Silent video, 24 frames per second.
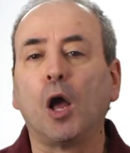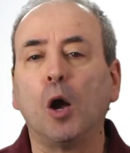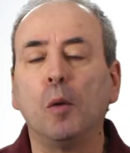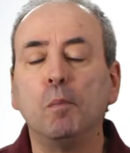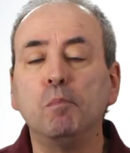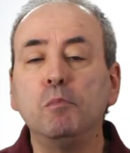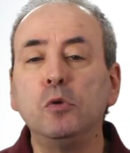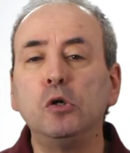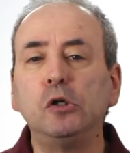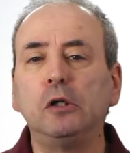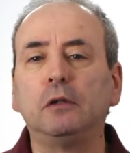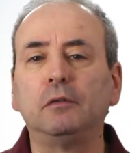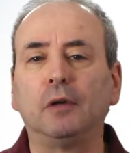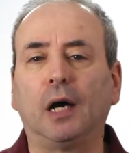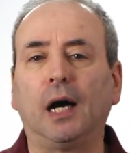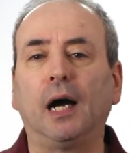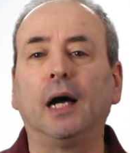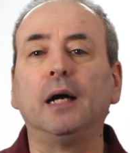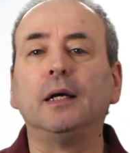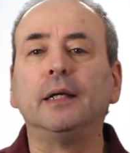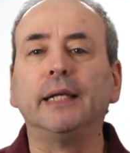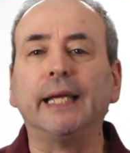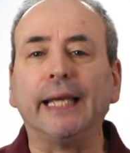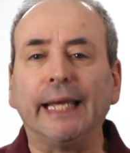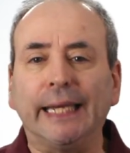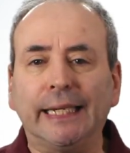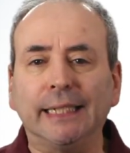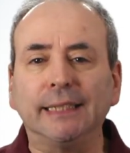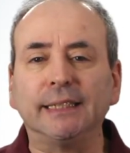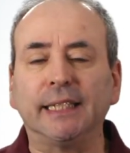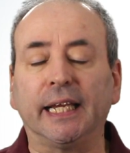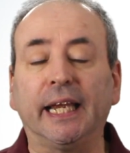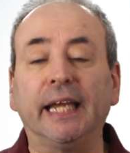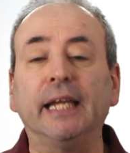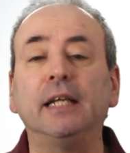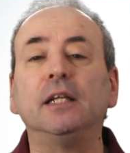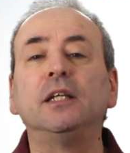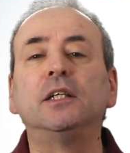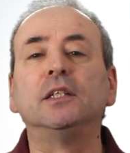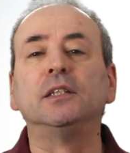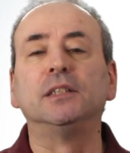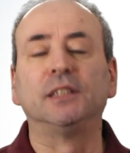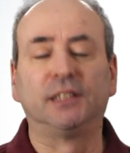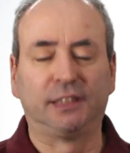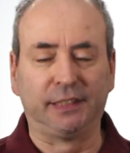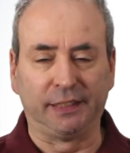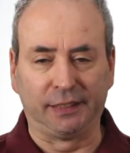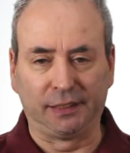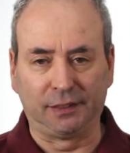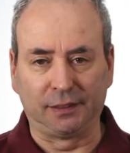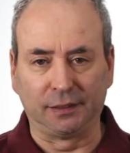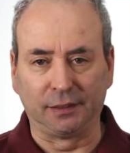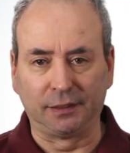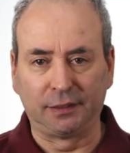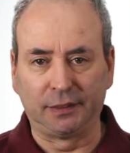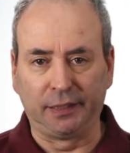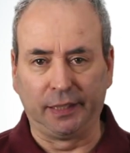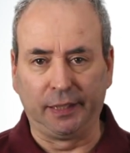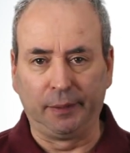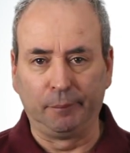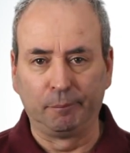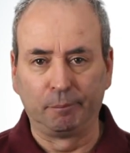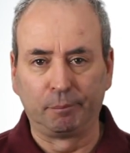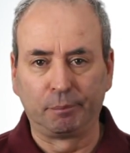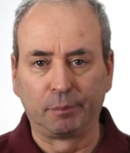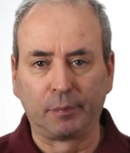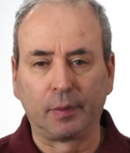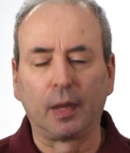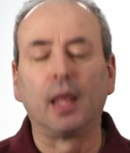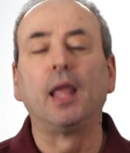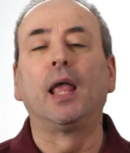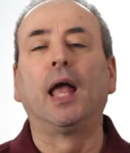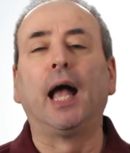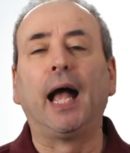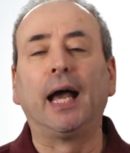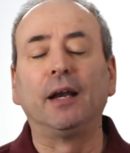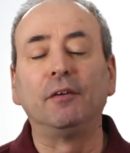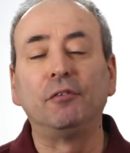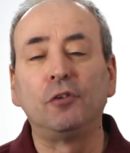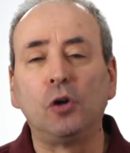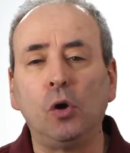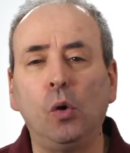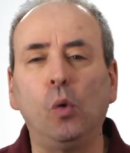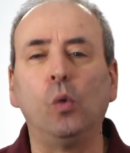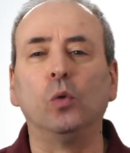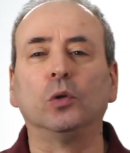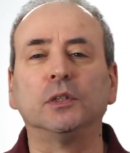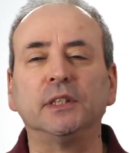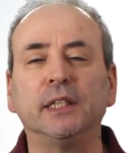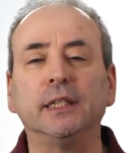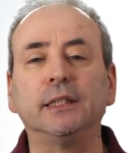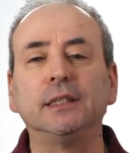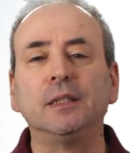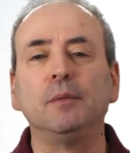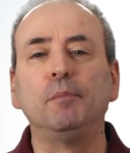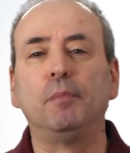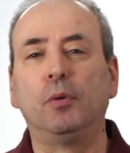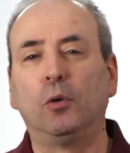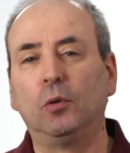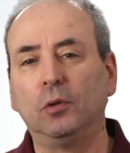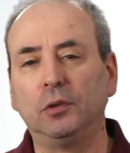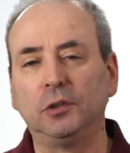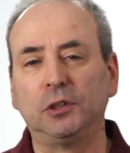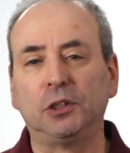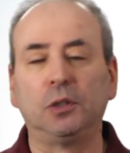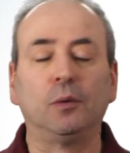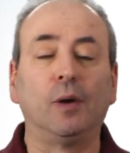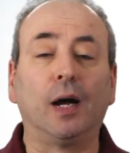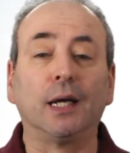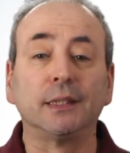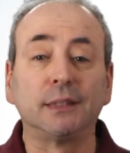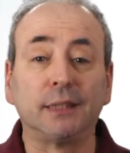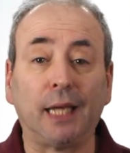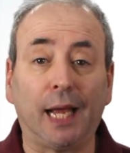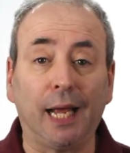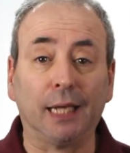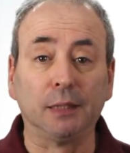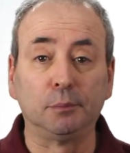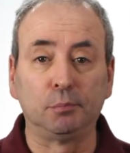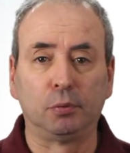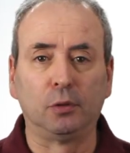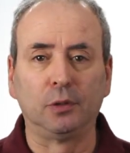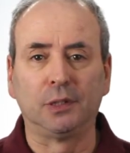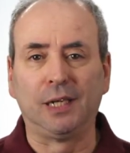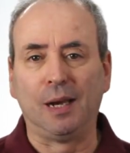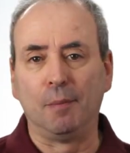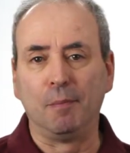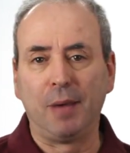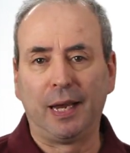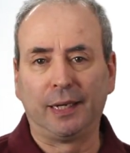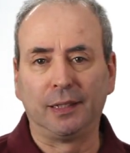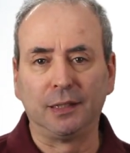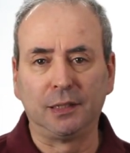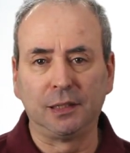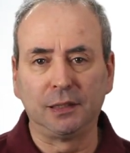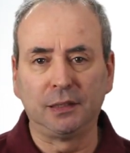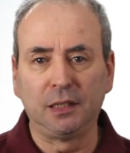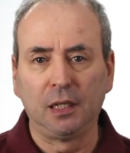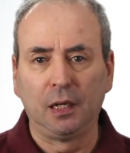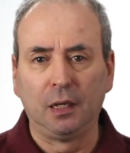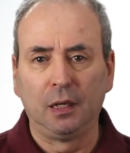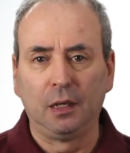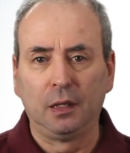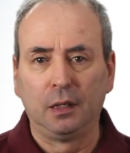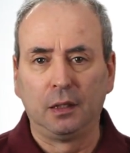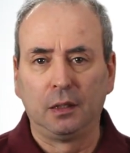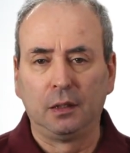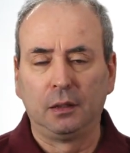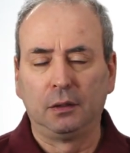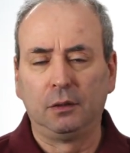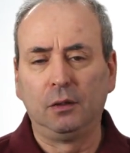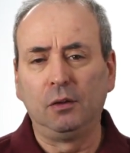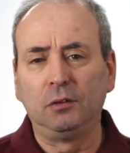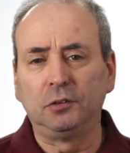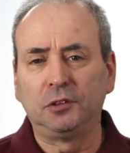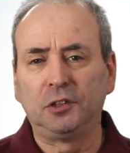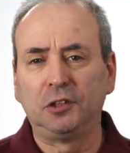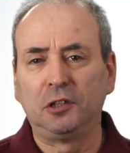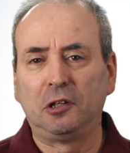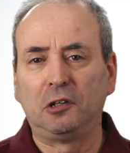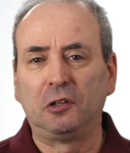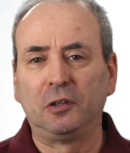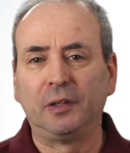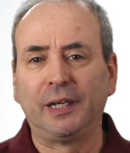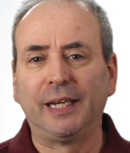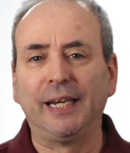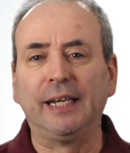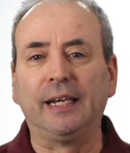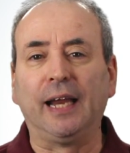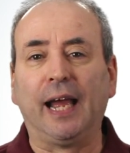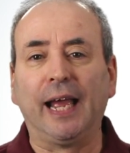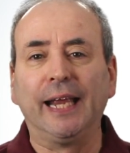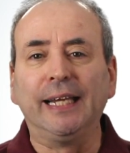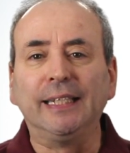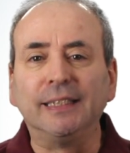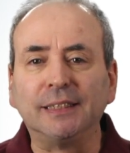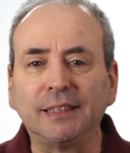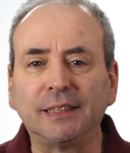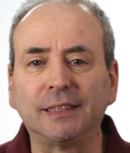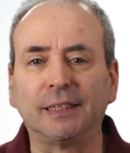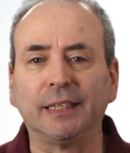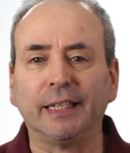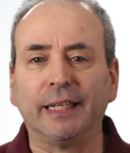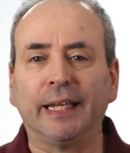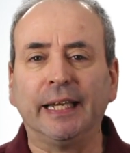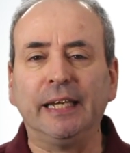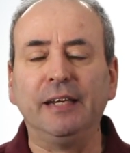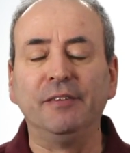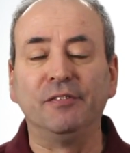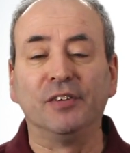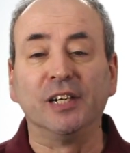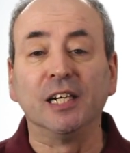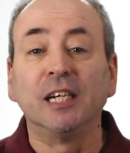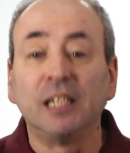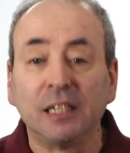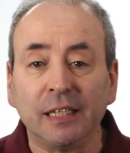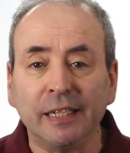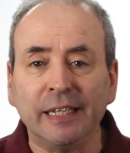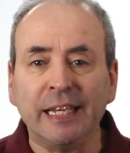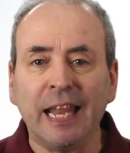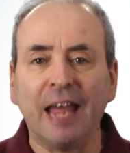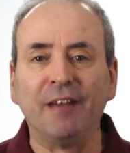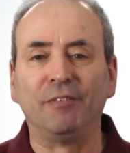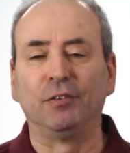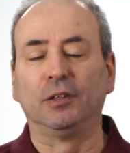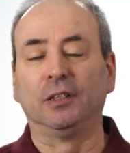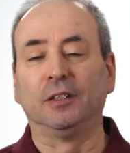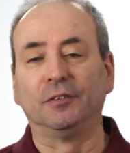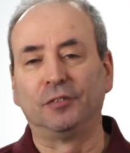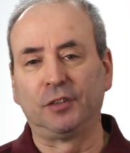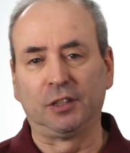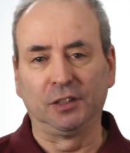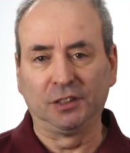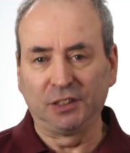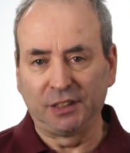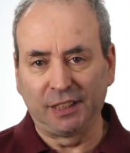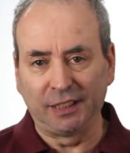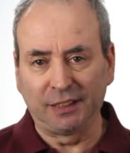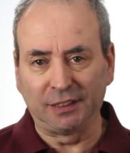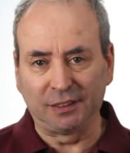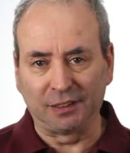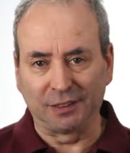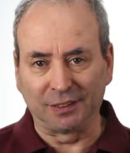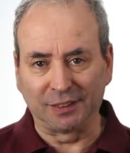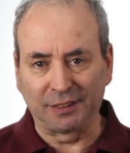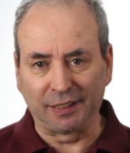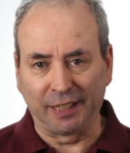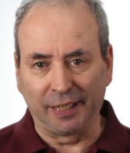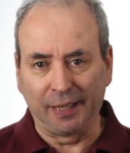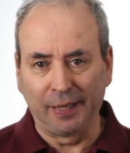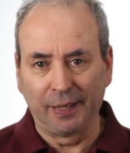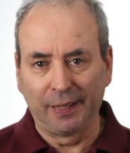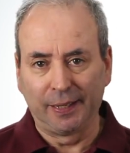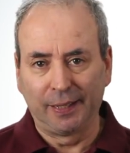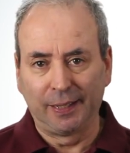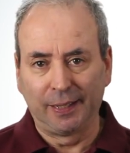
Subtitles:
Mura is inconsistency. And of course, it's important to us as project managers not to create a slavish level of consistency.